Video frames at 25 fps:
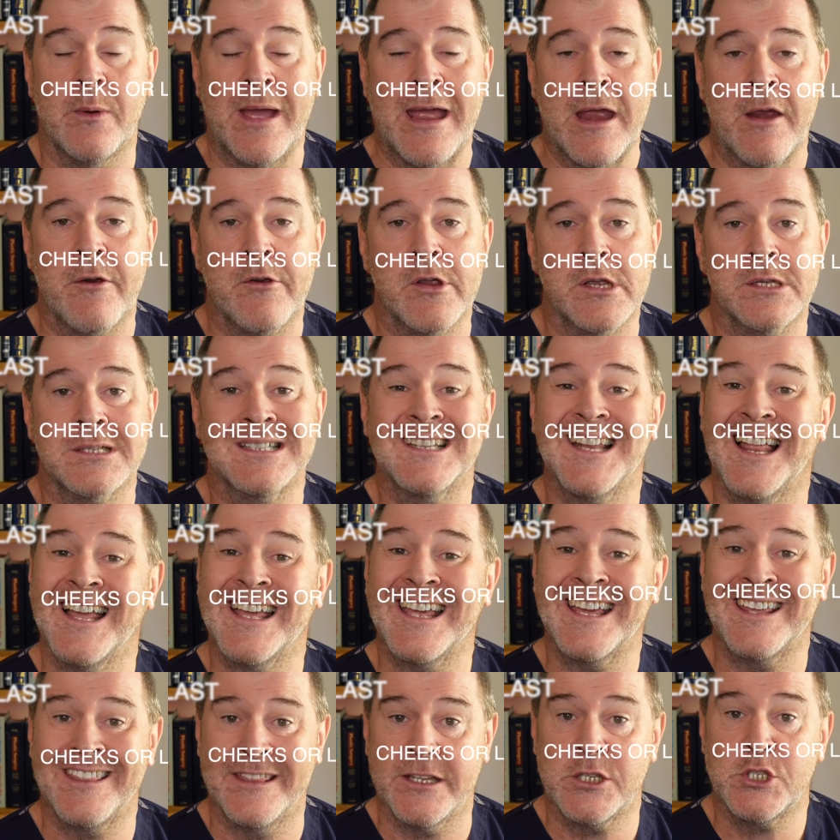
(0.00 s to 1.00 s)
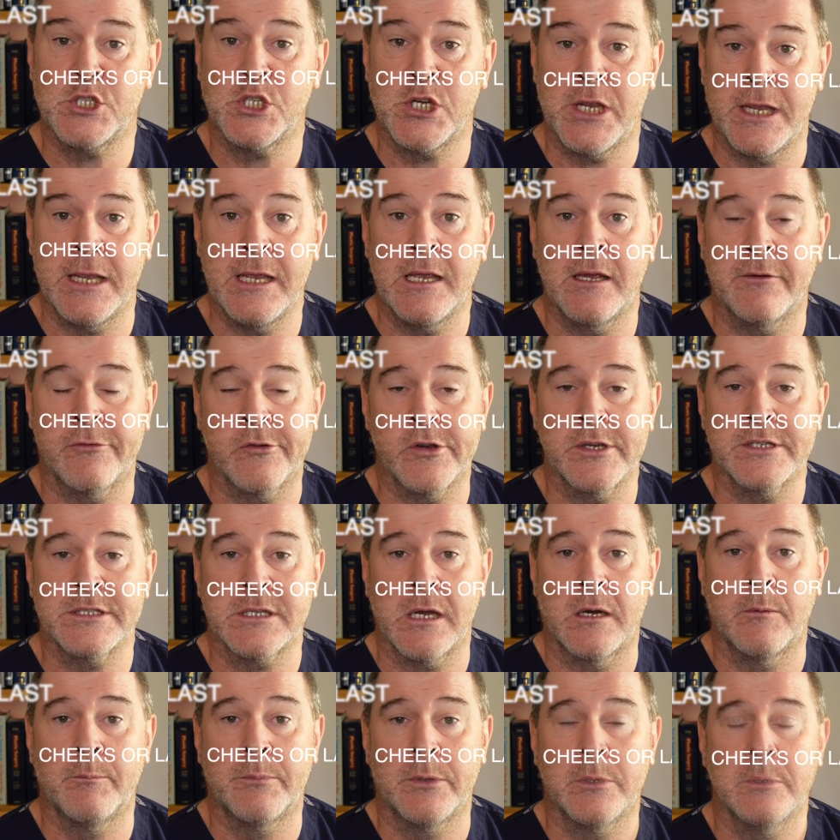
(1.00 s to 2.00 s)
areas like the cheek, for
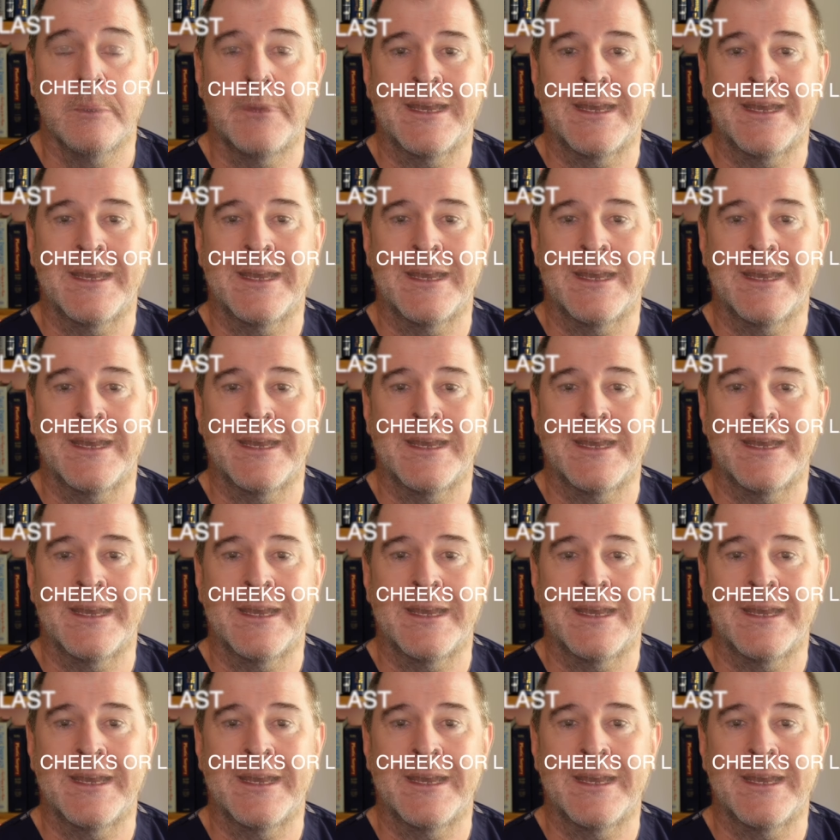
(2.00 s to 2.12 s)
example,